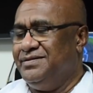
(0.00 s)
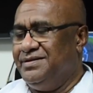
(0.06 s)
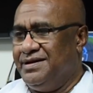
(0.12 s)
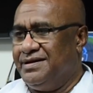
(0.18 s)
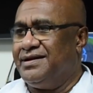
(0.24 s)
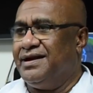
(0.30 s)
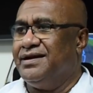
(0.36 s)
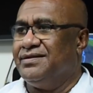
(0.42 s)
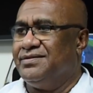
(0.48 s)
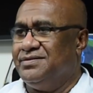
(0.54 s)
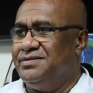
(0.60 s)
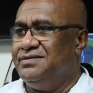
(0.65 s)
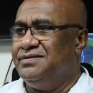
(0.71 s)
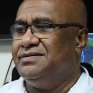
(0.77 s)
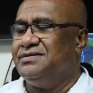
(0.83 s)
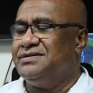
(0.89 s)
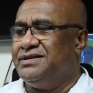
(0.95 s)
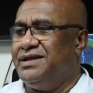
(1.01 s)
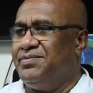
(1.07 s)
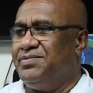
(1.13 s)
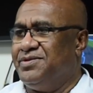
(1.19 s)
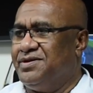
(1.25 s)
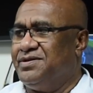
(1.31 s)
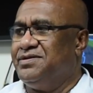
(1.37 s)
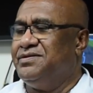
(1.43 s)
We are trying to
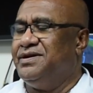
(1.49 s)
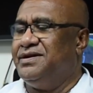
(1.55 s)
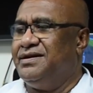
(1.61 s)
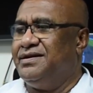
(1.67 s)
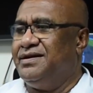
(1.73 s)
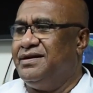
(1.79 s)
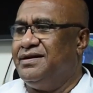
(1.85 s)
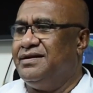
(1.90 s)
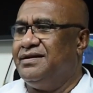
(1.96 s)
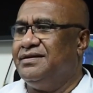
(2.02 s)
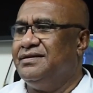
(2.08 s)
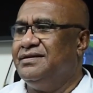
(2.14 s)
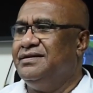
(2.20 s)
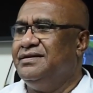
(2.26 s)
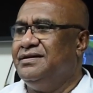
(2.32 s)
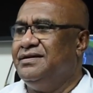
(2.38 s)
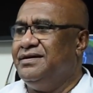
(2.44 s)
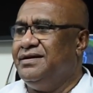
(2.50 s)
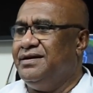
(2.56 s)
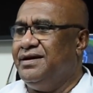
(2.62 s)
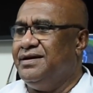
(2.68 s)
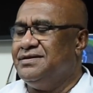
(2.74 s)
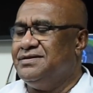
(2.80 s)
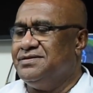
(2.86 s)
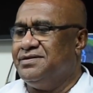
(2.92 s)
step through and
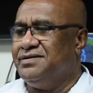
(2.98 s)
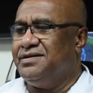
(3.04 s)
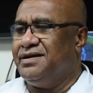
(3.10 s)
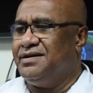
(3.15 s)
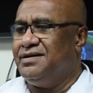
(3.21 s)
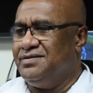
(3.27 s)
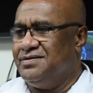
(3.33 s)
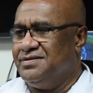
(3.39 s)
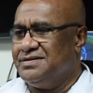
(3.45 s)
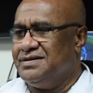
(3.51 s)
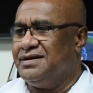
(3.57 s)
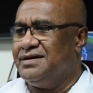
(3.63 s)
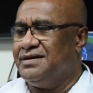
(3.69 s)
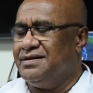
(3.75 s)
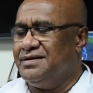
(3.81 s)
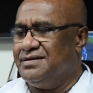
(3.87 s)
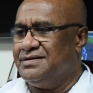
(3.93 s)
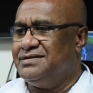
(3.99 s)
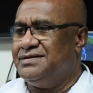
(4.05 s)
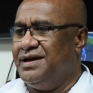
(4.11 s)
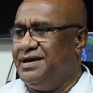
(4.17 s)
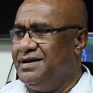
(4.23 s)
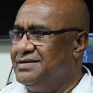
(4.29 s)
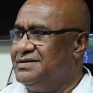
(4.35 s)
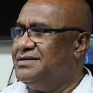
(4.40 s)
ensure that laws are
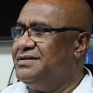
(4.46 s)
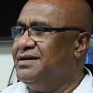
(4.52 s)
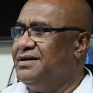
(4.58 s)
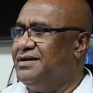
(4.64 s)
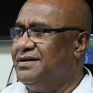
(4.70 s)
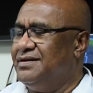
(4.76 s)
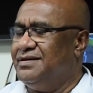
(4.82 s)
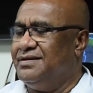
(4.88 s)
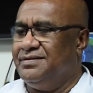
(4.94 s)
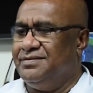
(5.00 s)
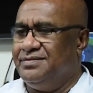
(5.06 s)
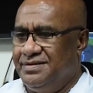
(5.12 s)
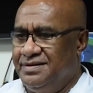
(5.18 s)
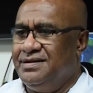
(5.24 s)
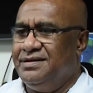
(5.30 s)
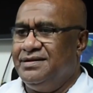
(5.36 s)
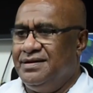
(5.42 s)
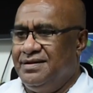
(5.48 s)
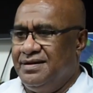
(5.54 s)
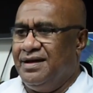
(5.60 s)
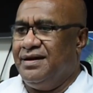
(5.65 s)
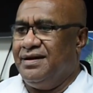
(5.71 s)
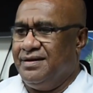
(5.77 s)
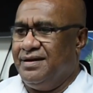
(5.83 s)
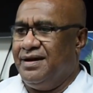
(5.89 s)
changed
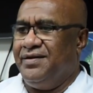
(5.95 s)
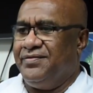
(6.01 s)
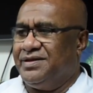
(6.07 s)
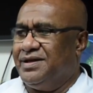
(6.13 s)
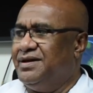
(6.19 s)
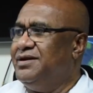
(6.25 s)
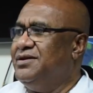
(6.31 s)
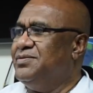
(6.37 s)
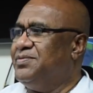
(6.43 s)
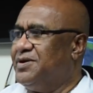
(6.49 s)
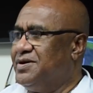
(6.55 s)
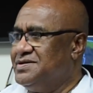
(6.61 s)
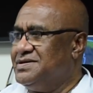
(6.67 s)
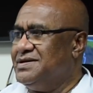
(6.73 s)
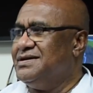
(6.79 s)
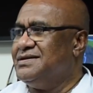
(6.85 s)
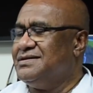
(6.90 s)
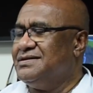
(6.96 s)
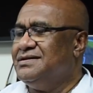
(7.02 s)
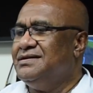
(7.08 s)
after due process.